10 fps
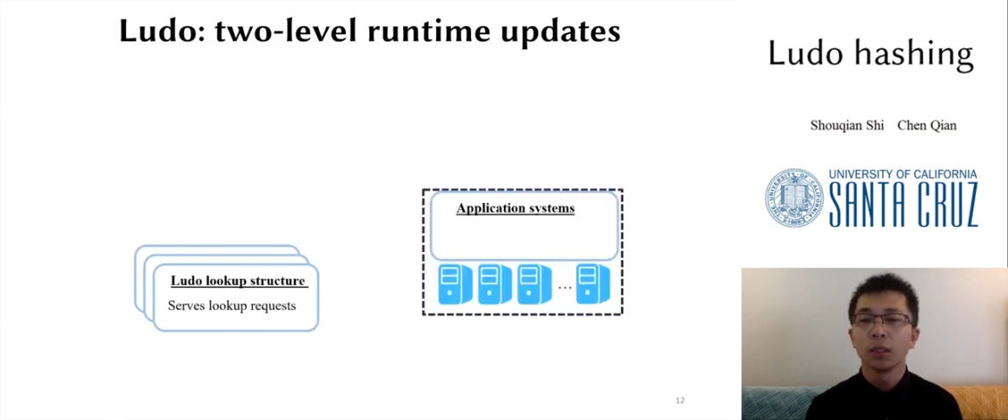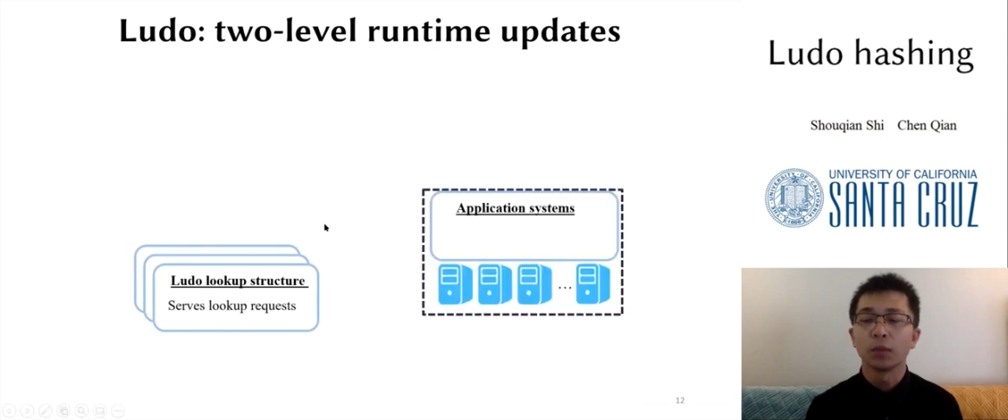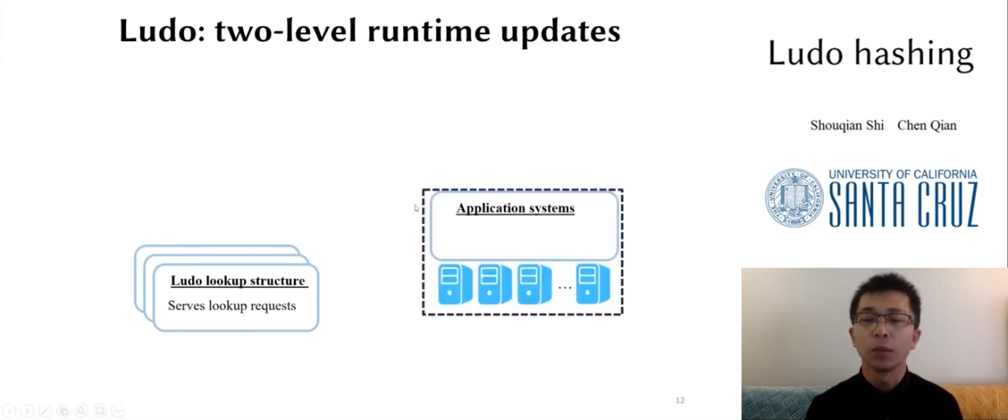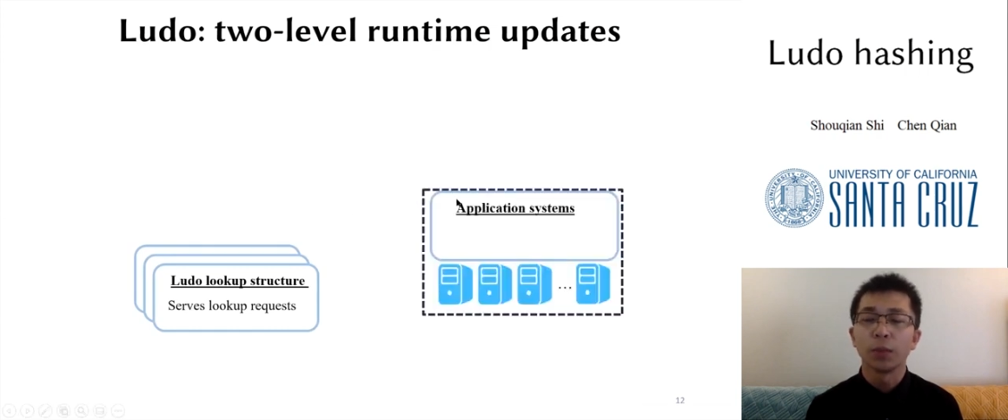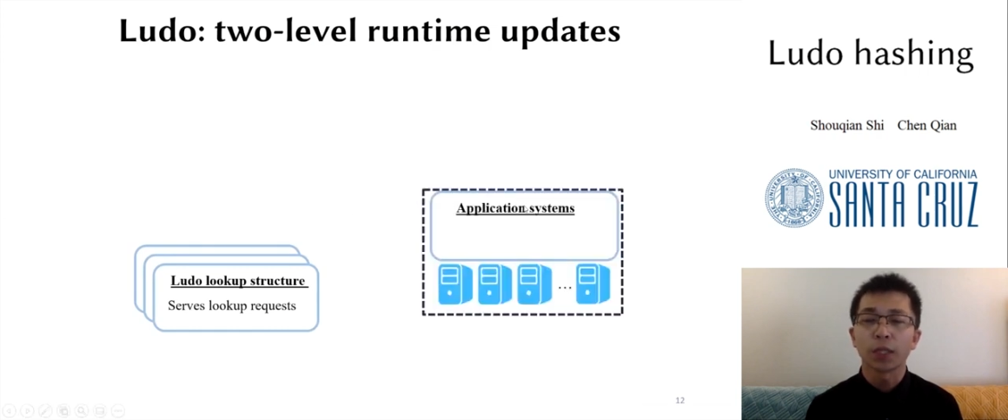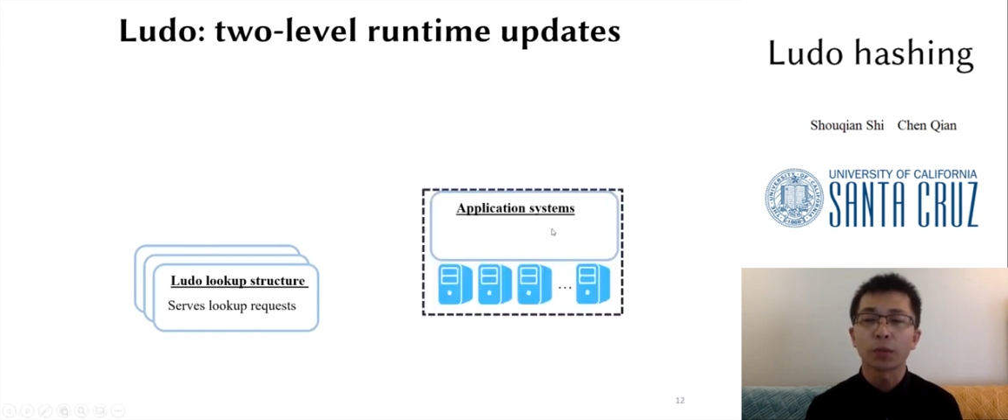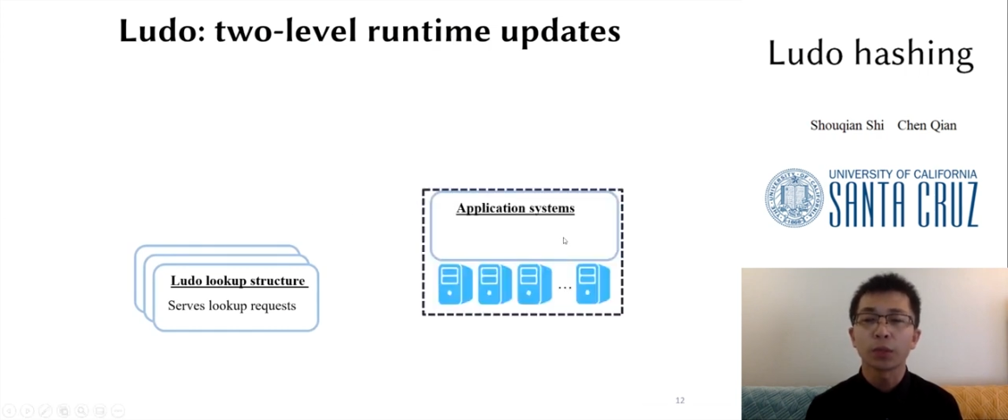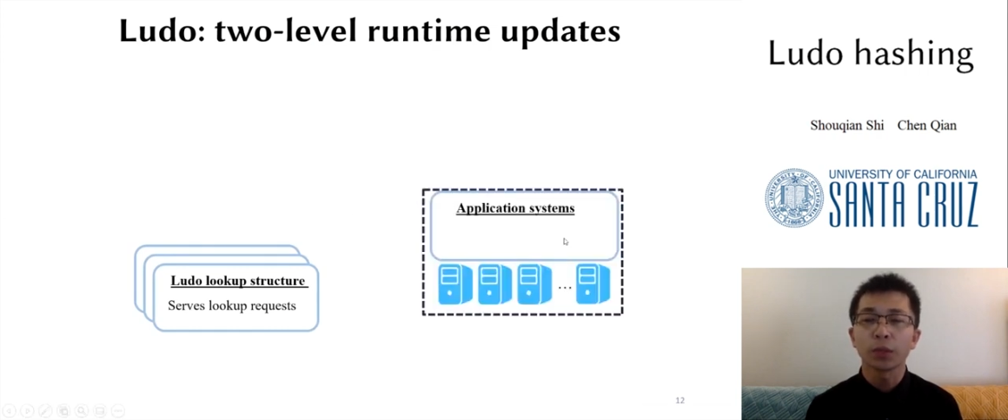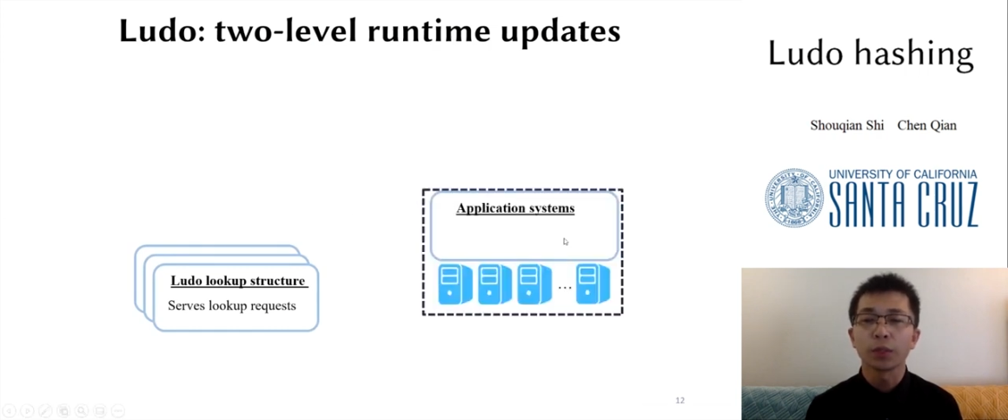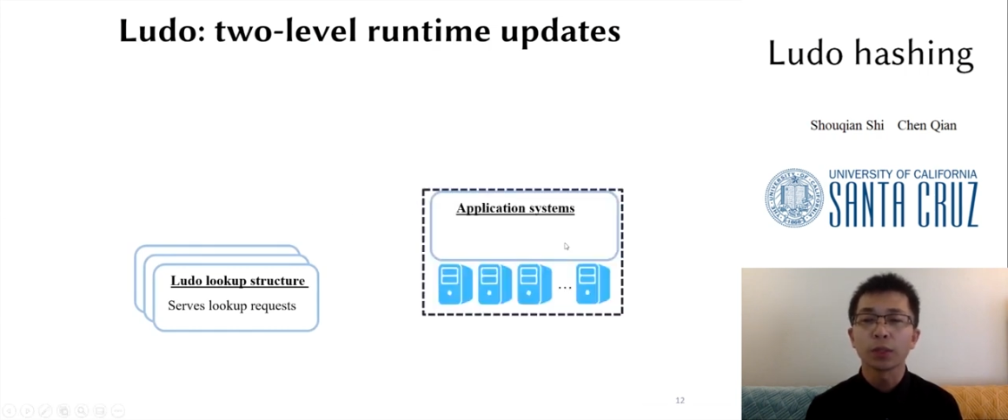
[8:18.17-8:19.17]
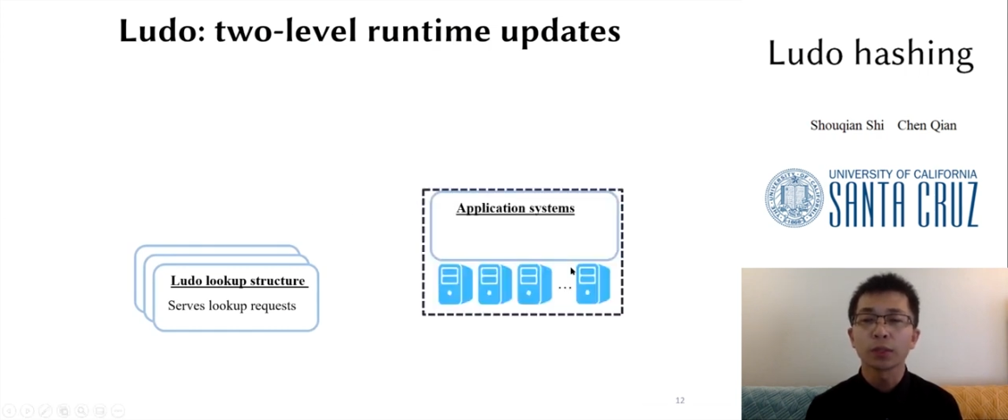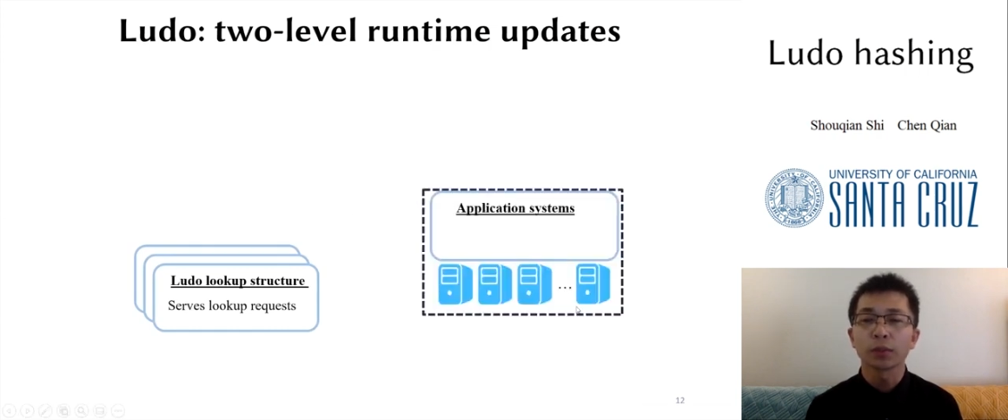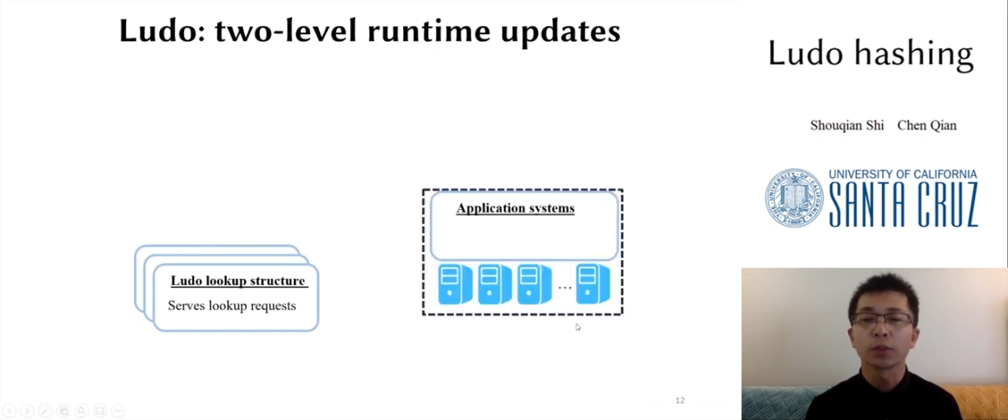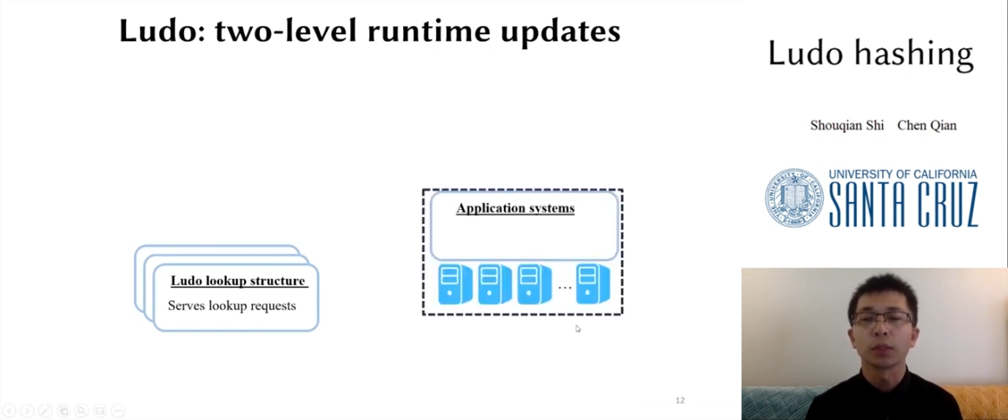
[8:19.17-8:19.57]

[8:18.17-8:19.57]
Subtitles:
will make queries to